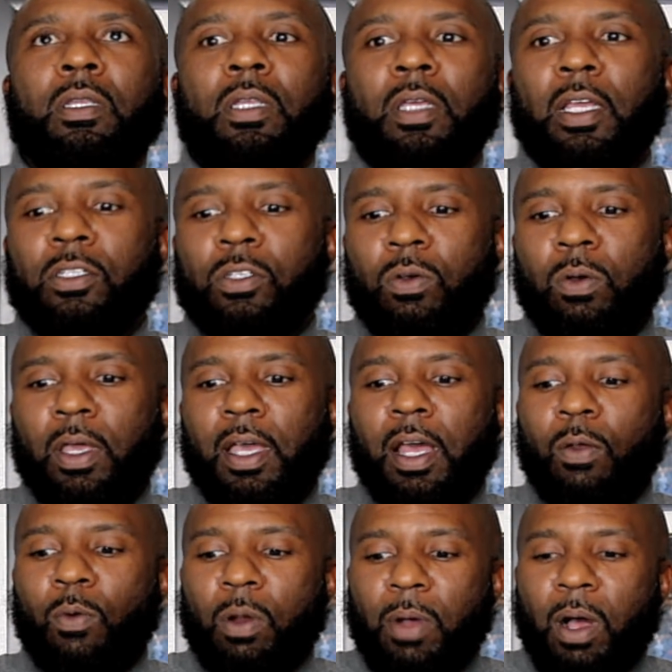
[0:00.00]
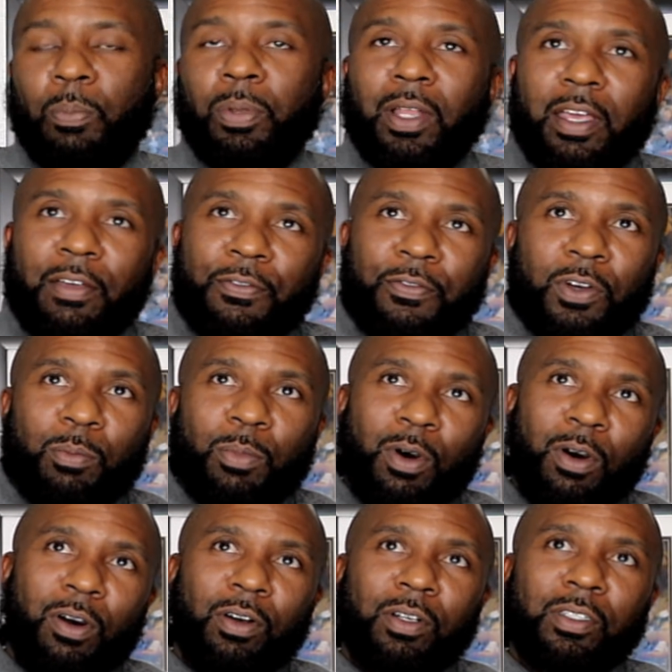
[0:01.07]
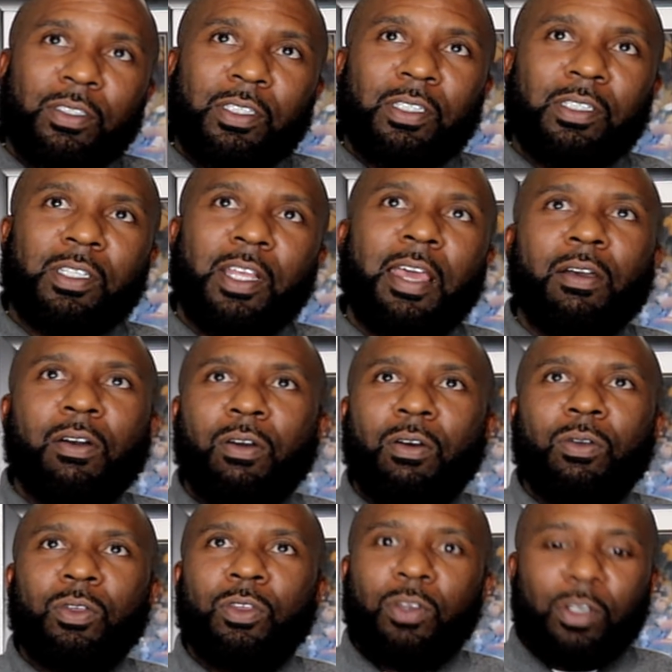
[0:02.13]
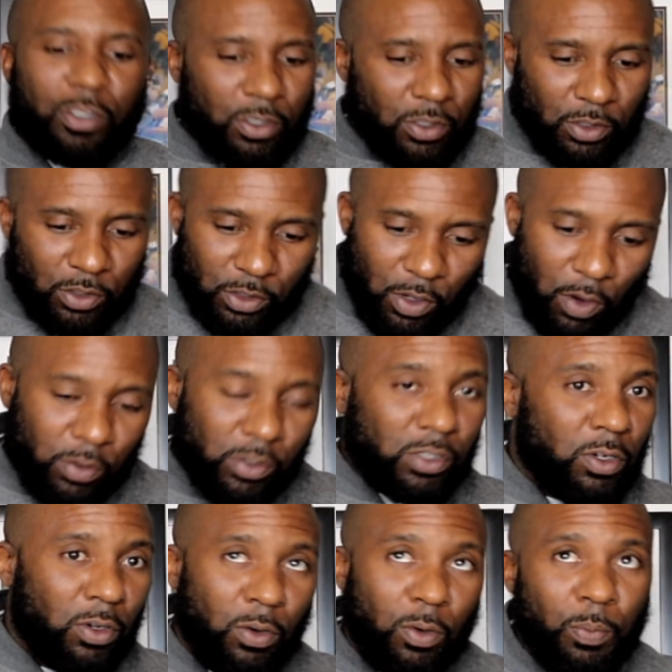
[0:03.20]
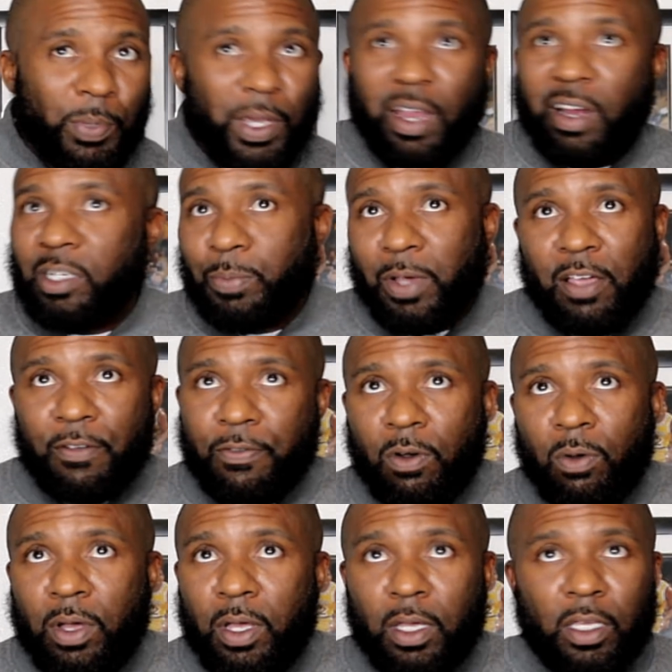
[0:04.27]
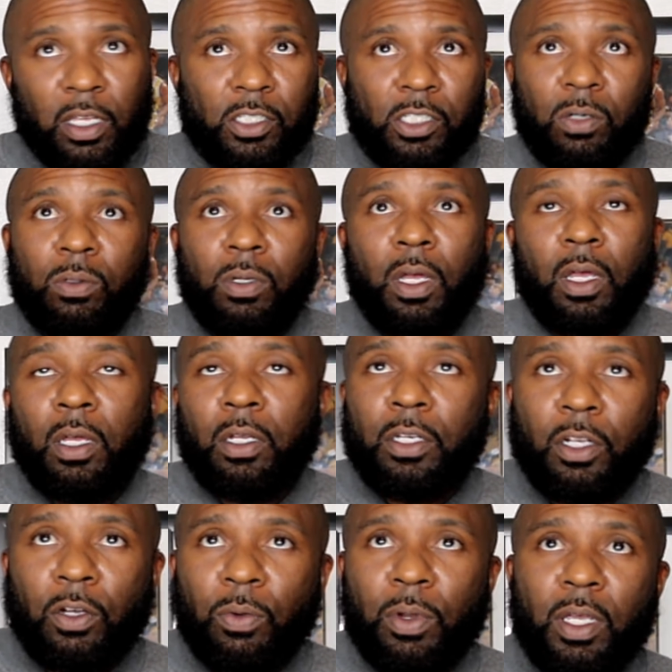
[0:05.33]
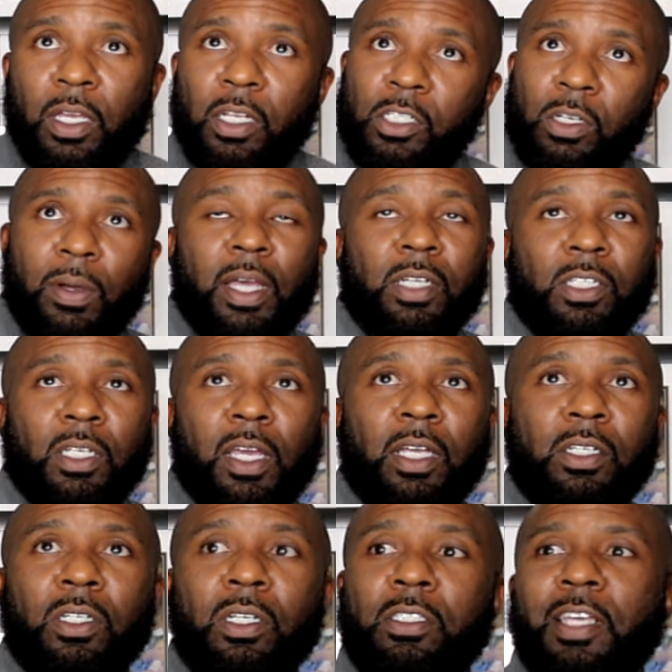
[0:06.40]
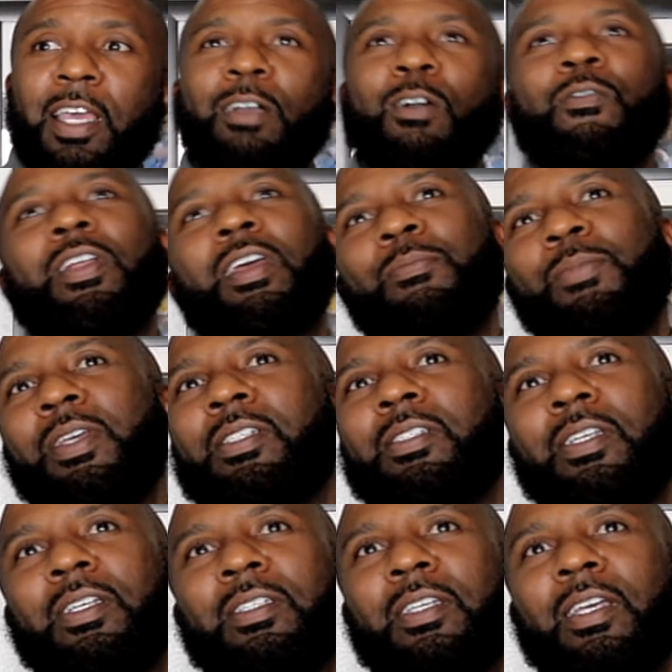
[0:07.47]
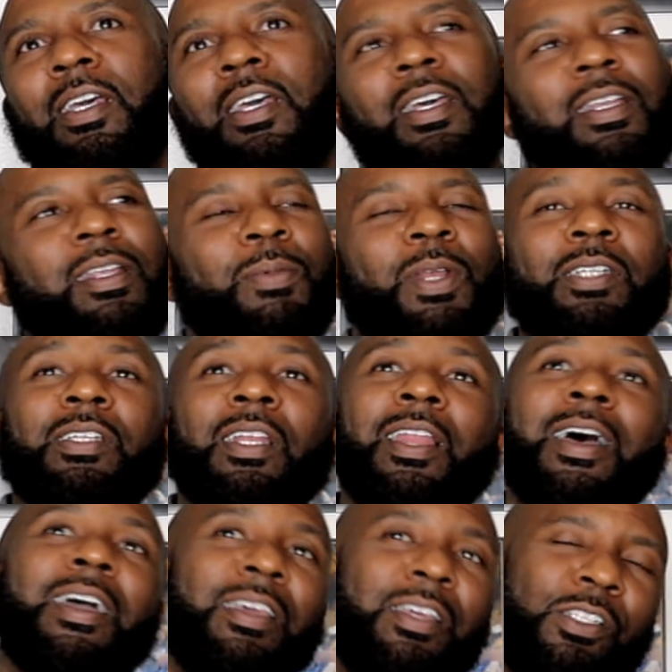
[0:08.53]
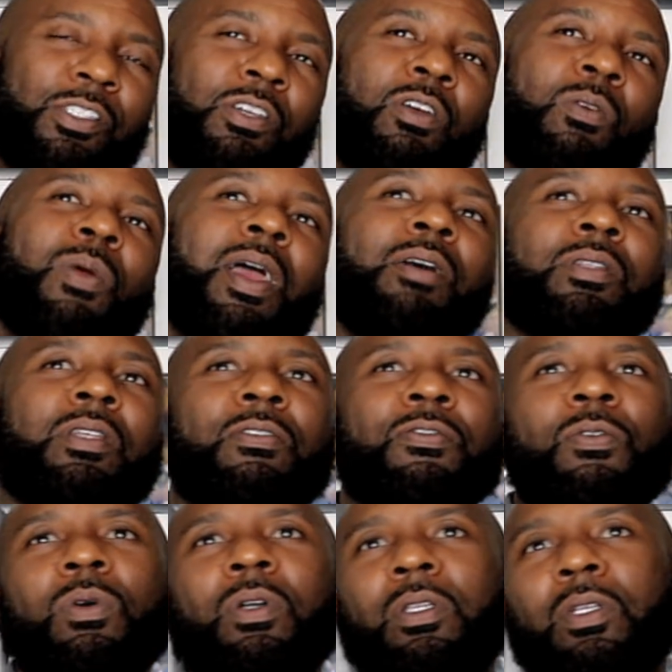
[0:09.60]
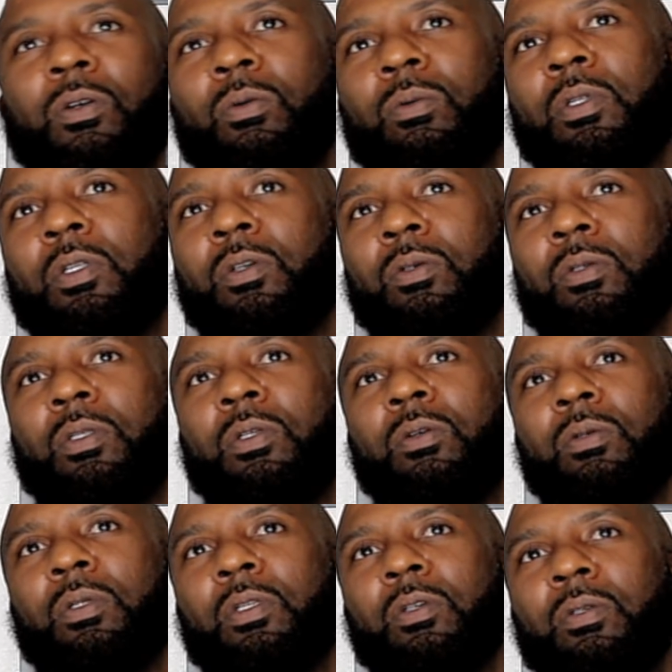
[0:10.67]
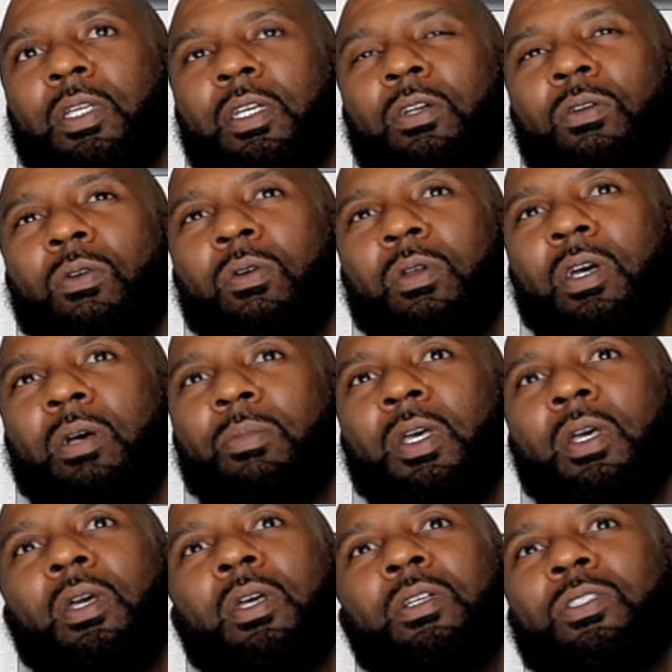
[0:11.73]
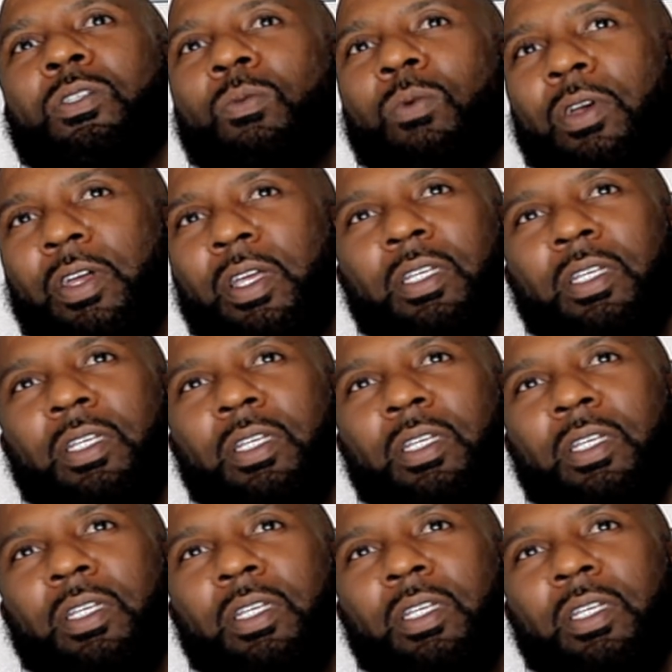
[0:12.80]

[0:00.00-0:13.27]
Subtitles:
Nigga in school ain't gotta worry about playing football to stay on. You could just go to school, parents pay for it, get your degree, get your education, and take over their business. I mean, that's a lot easier route than for a little nigga growing up to where